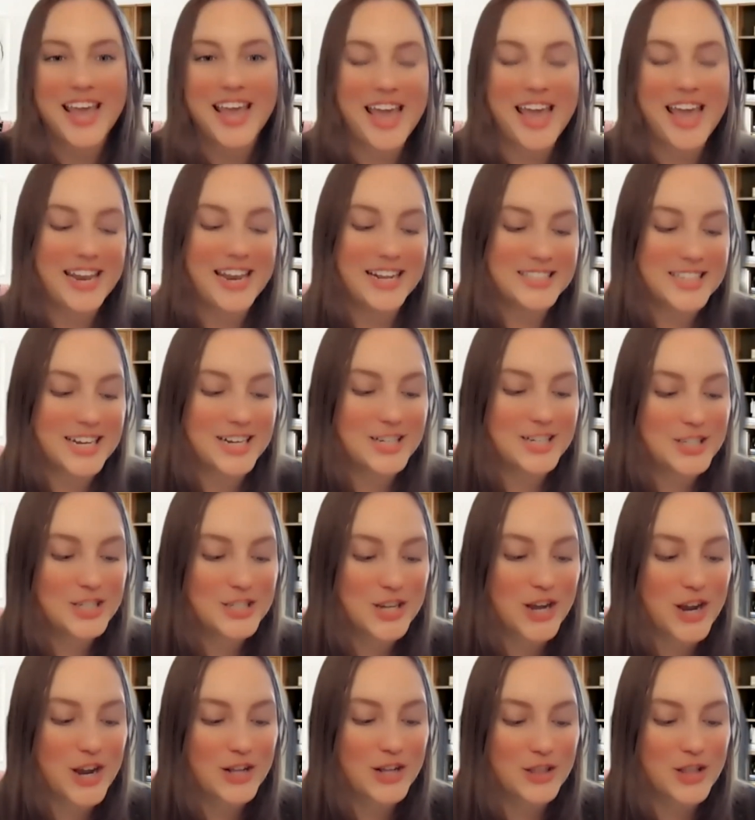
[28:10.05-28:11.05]
And it
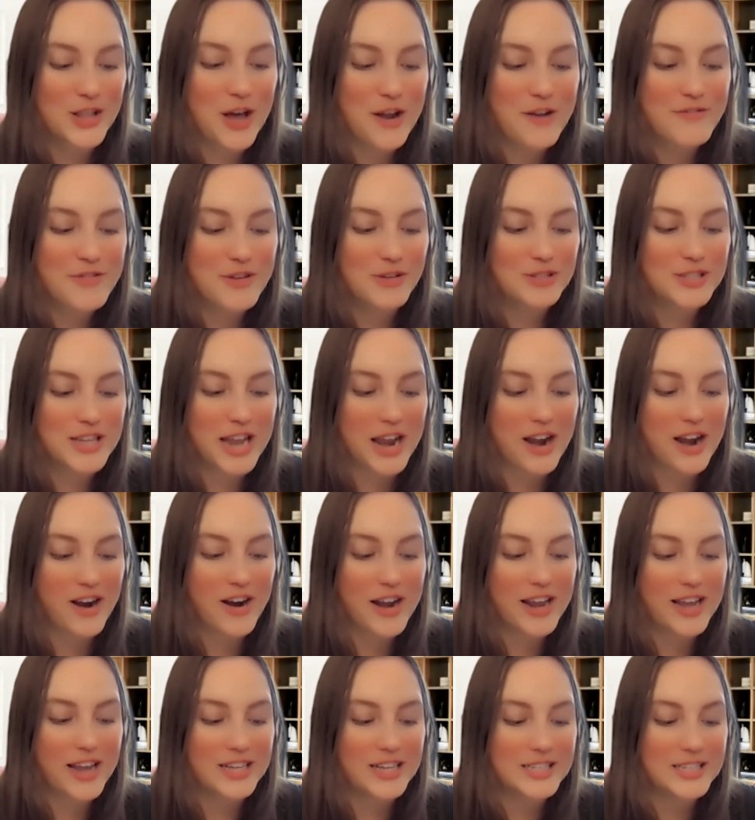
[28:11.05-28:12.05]
touches on a lot of those
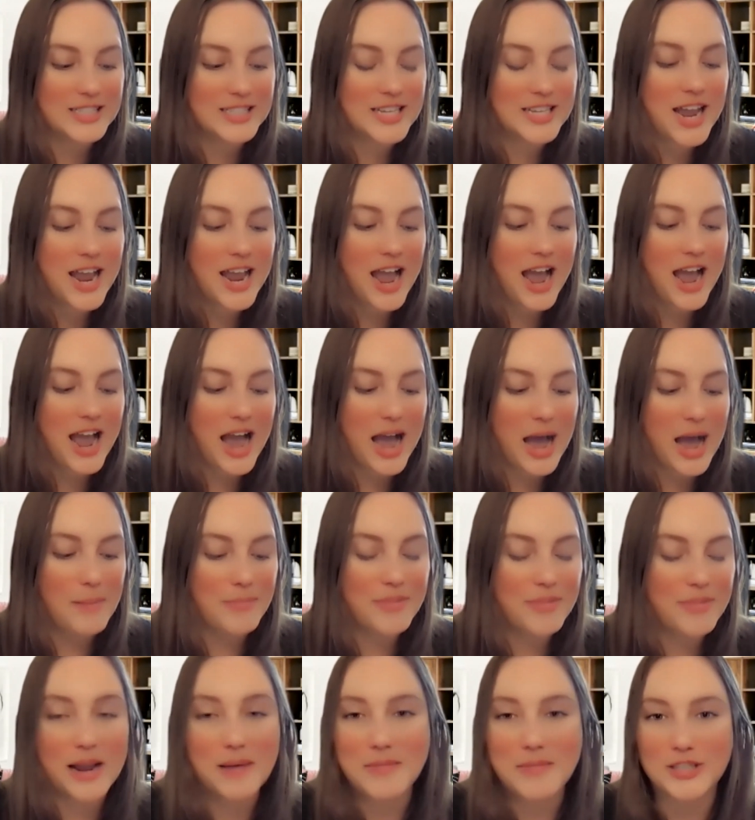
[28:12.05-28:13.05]
areas
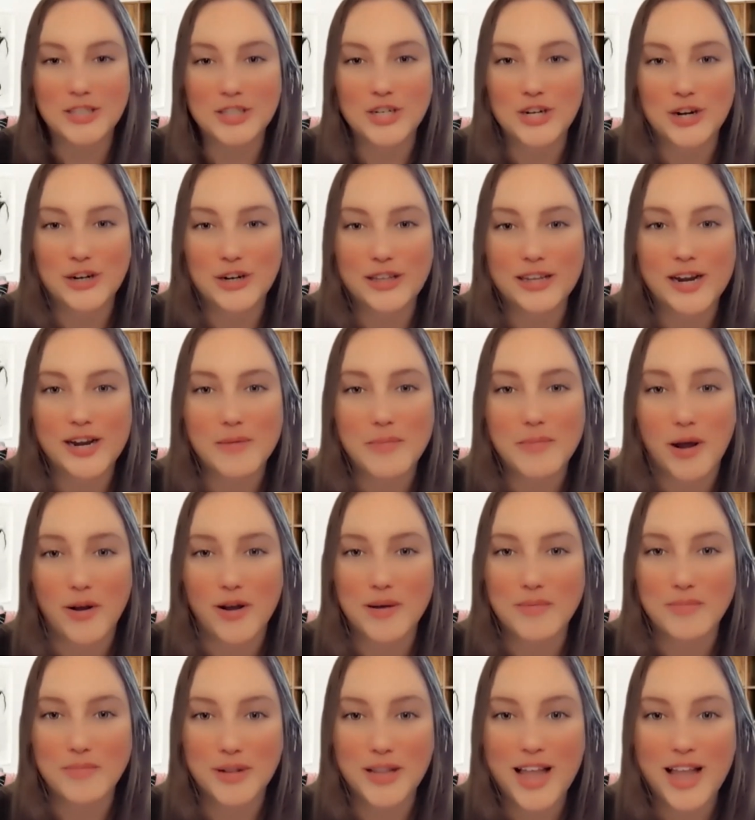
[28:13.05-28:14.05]
that I mentioned earlier about
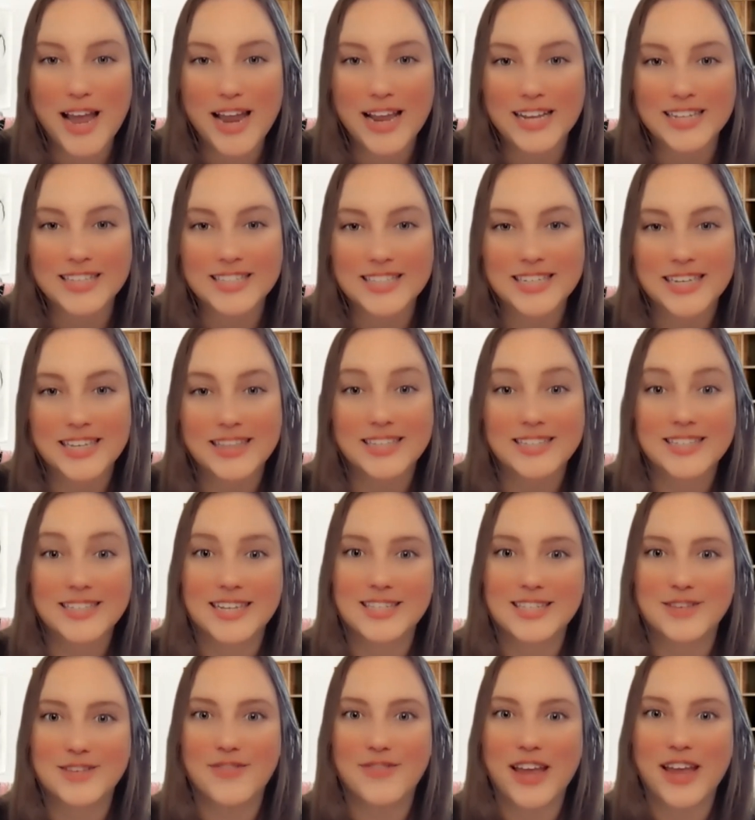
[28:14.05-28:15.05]
compliance in the
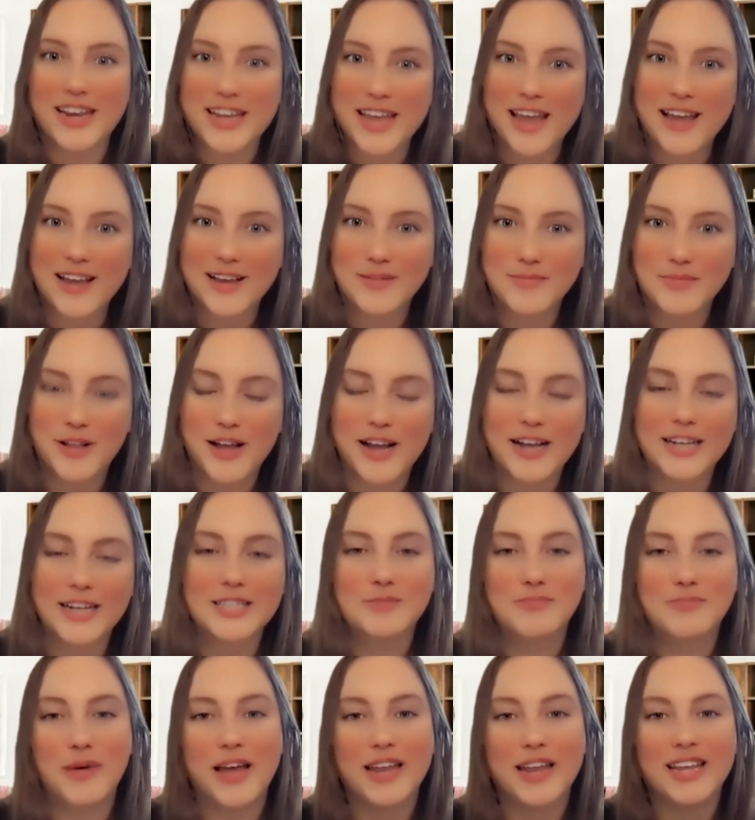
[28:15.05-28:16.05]
sense of ADA
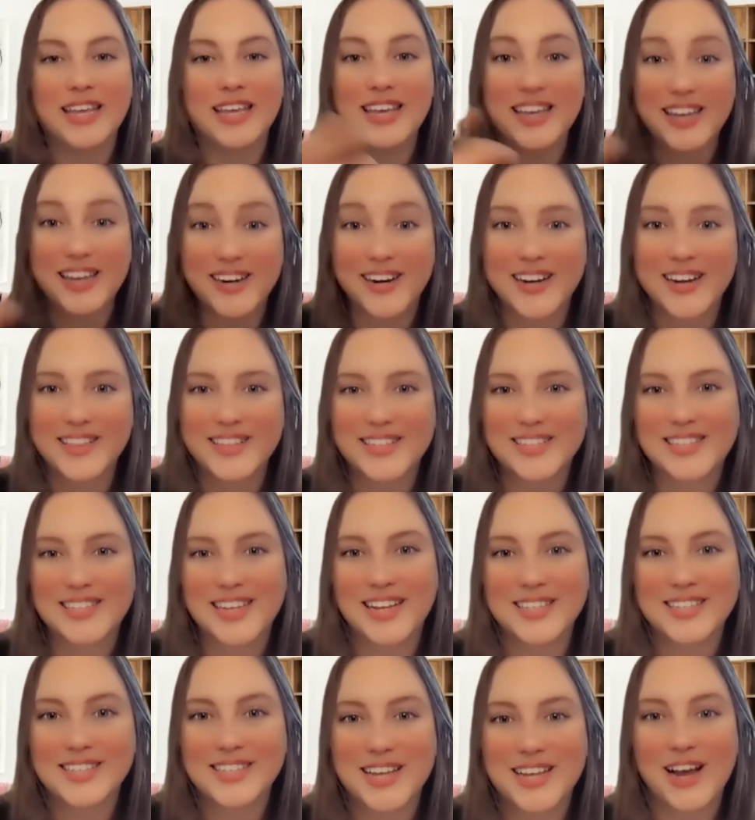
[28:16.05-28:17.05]
compliance, but here in the
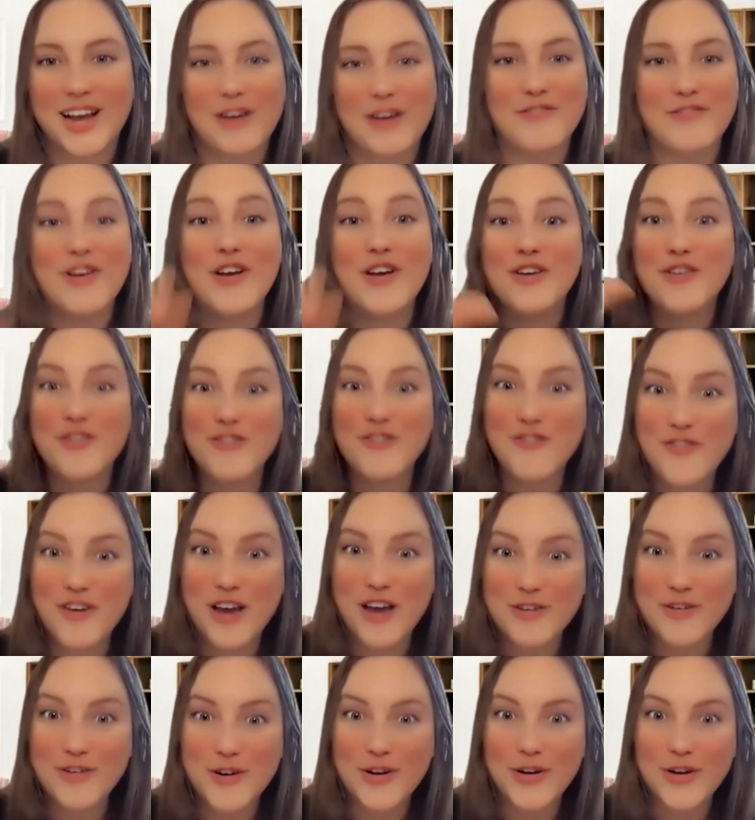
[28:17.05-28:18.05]
sense of
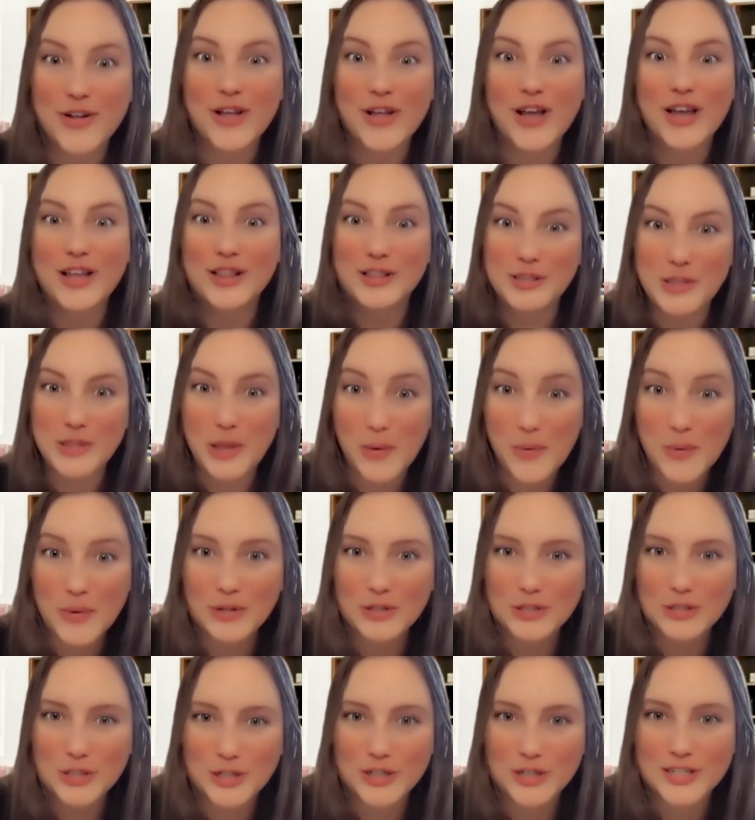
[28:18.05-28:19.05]
federal and
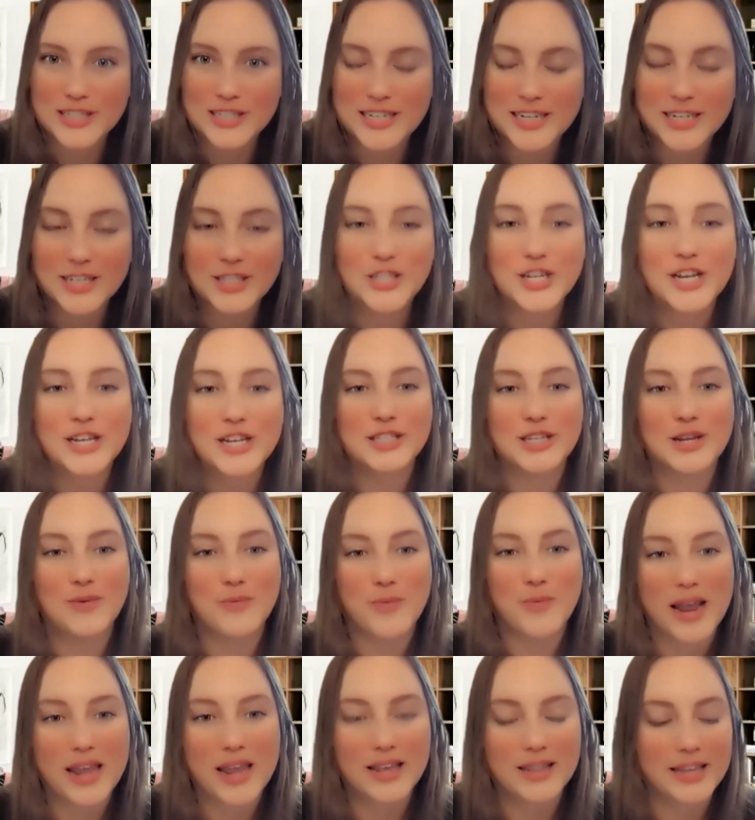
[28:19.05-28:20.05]
local jurisdictions and
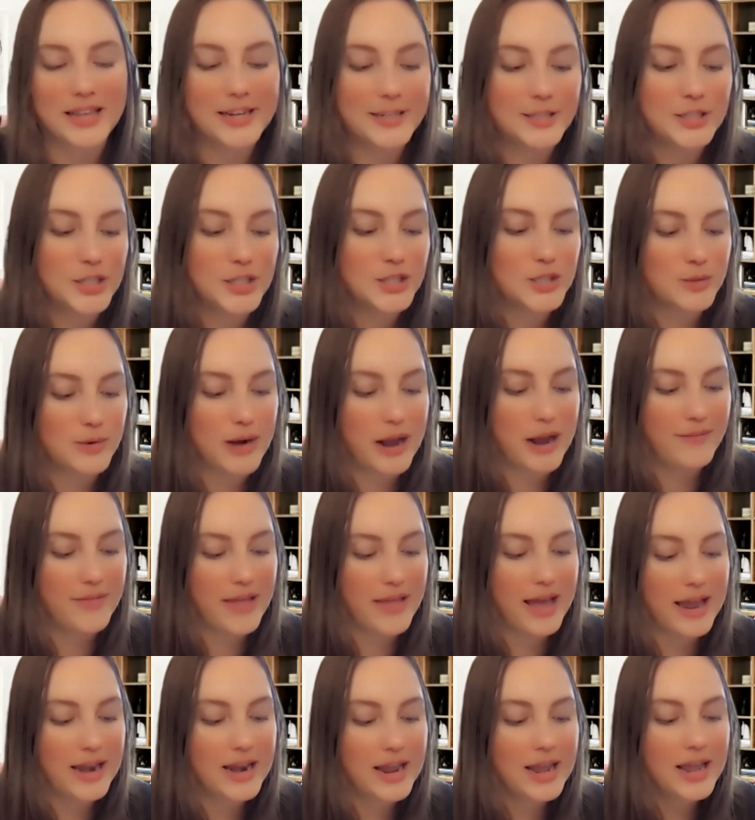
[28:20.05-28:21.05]
regulations around
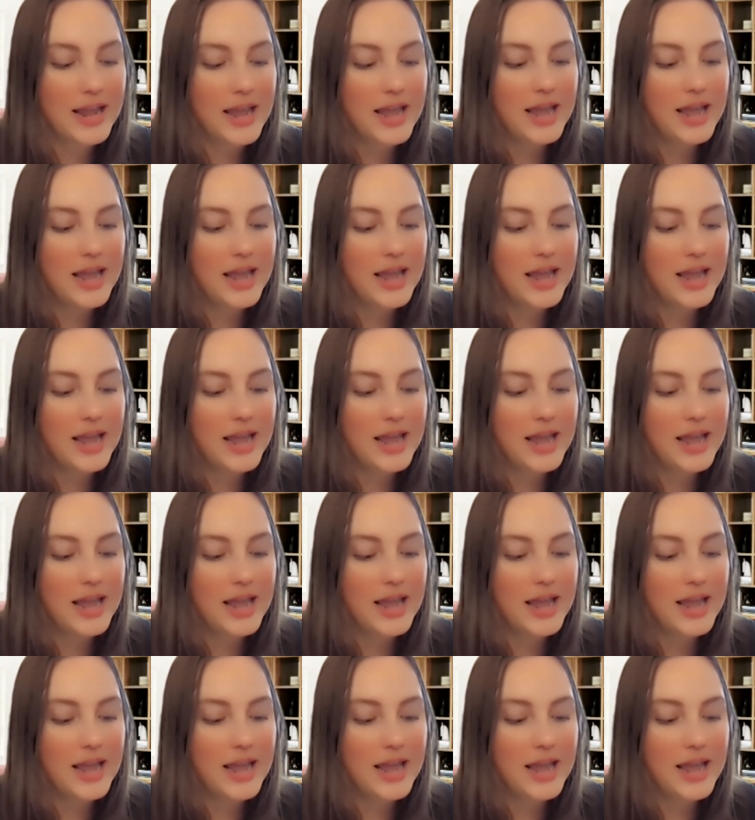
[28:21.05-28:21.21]
that.